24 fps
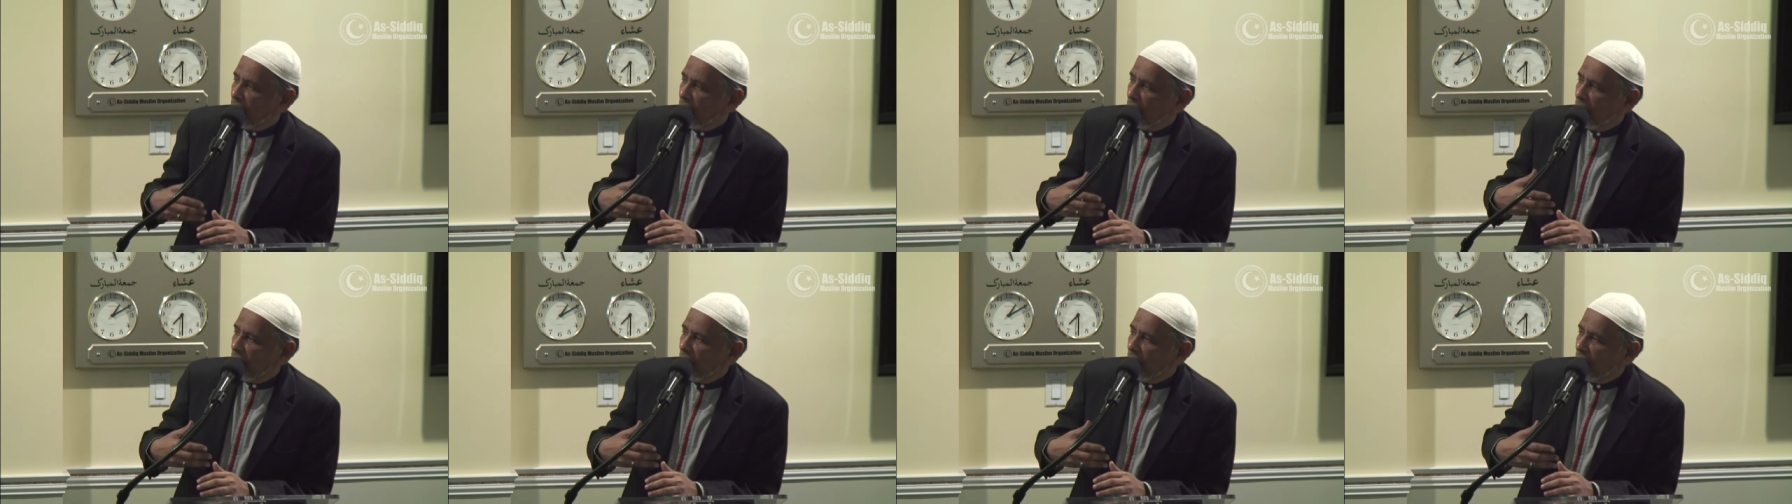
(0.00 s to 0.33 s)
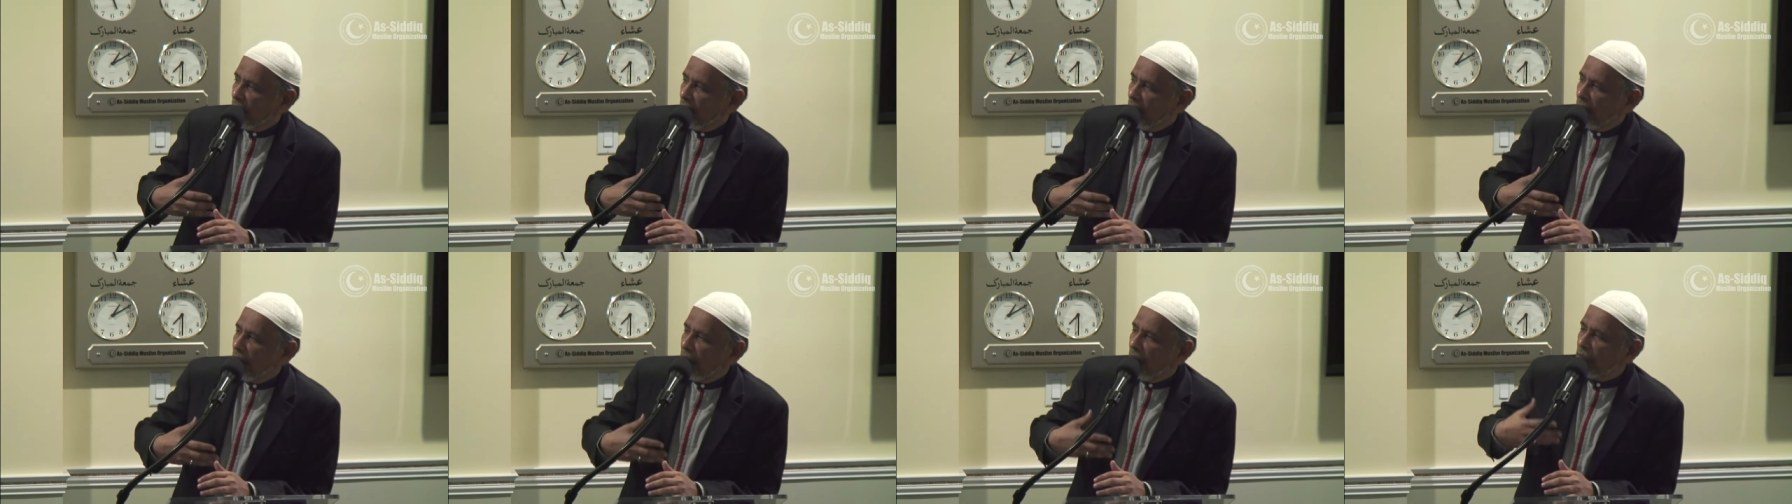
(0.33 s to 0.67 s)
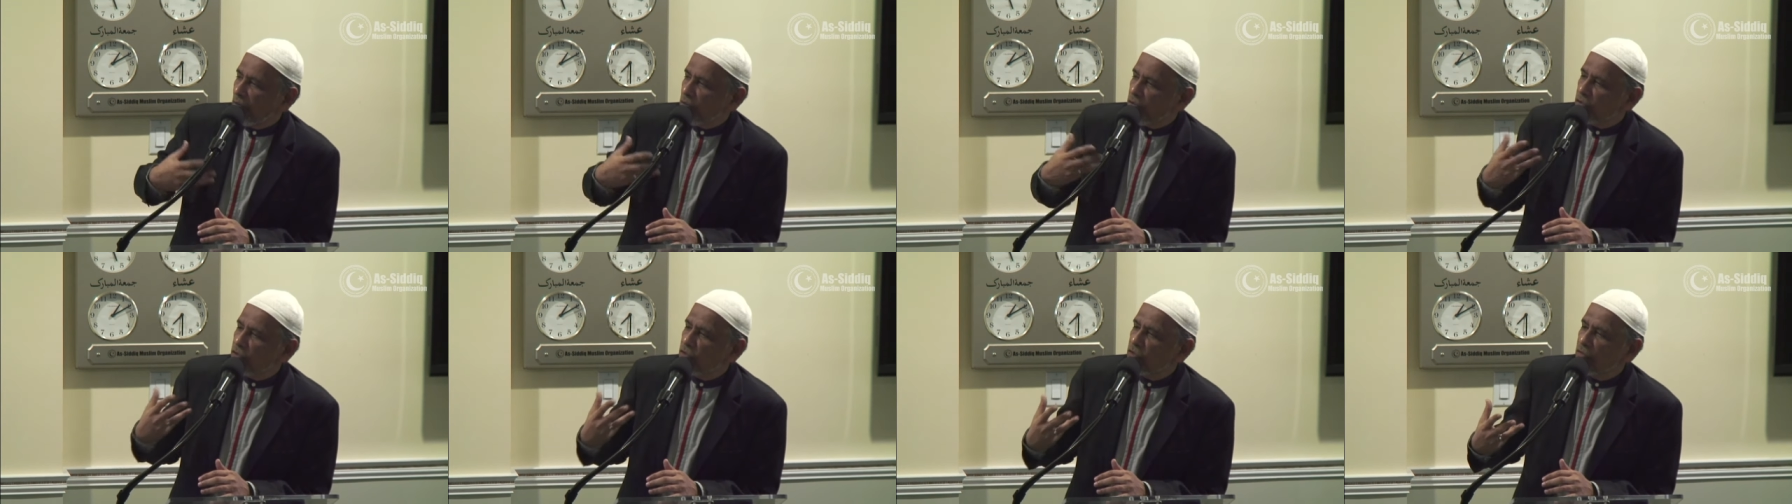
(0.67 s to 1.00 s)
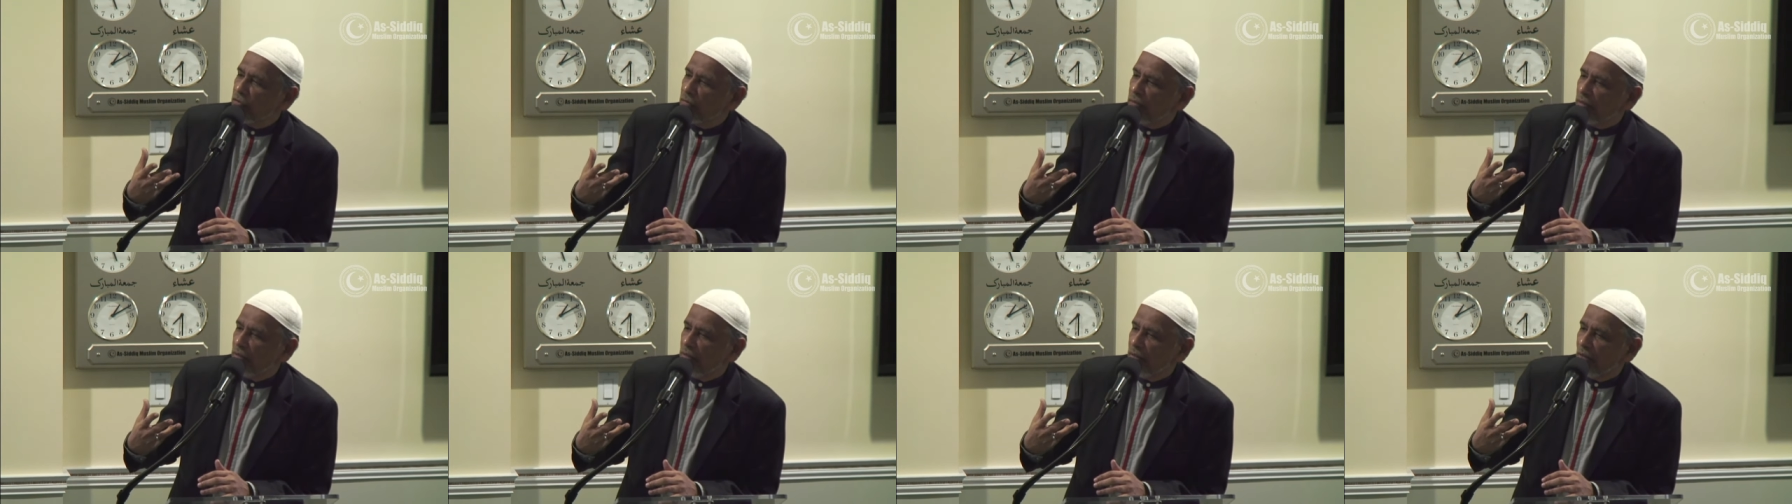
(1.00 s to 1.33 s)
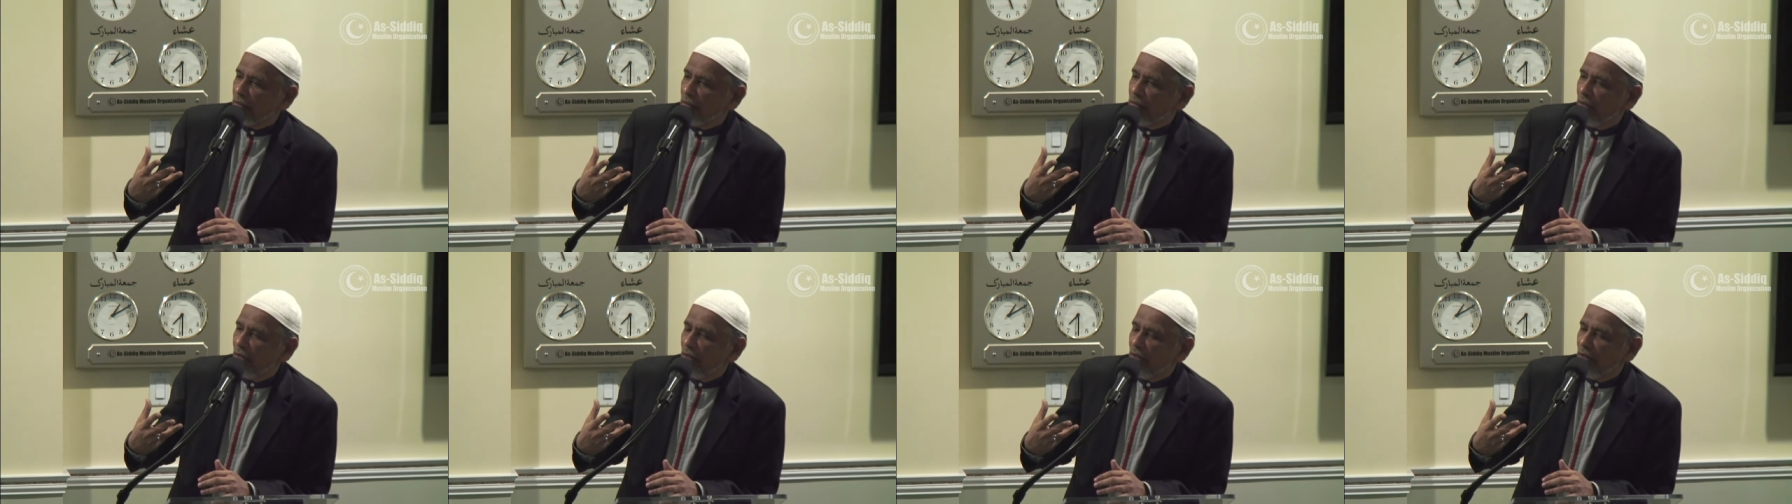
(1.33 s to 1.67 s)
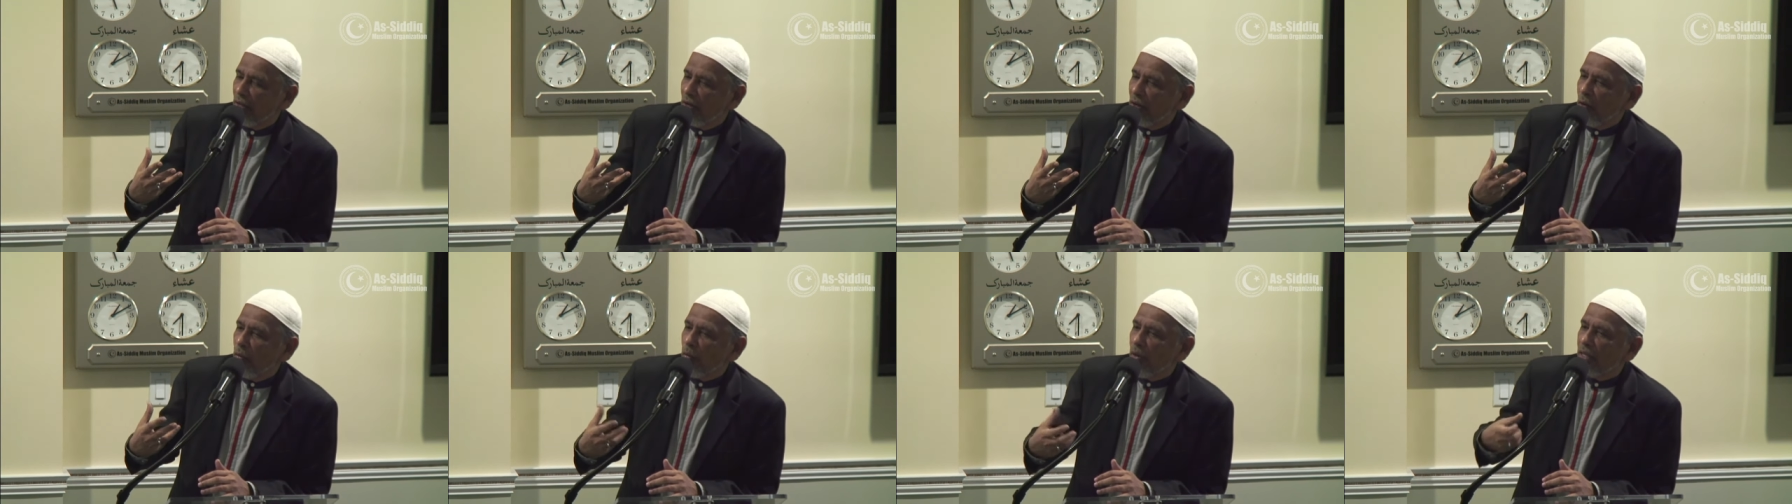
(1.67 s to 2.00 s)
let us
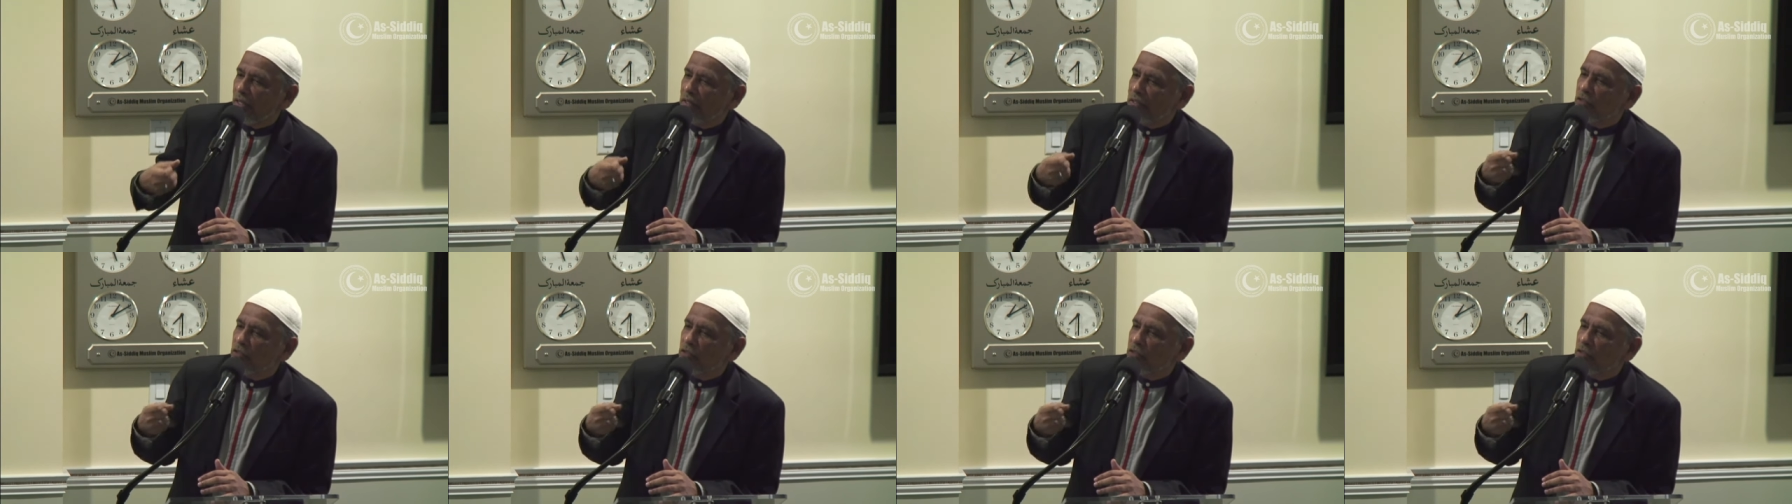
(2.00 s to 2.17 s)
look